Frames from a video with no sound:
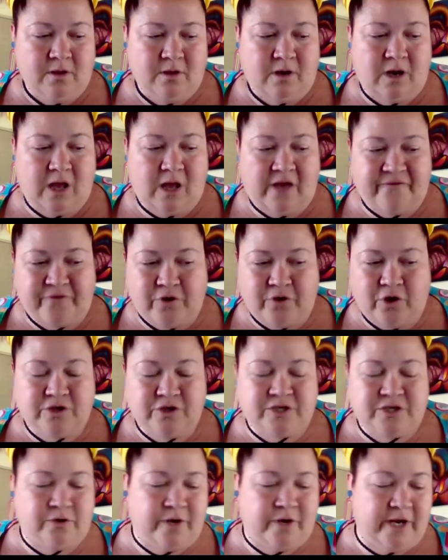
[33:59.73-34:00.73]
life
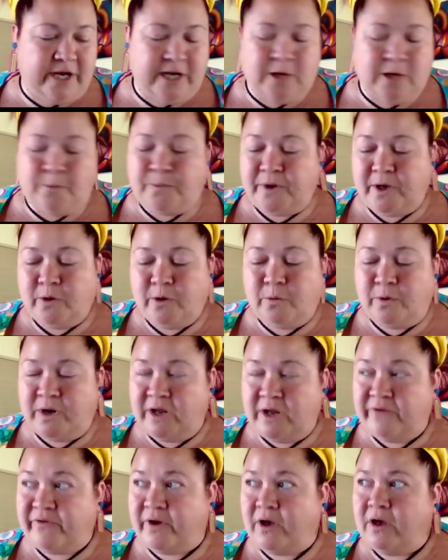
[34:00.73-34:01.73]
coaching or NLP or
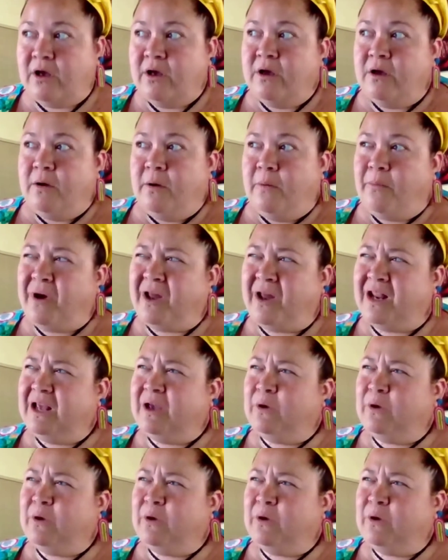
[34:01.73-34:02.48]
whatever. But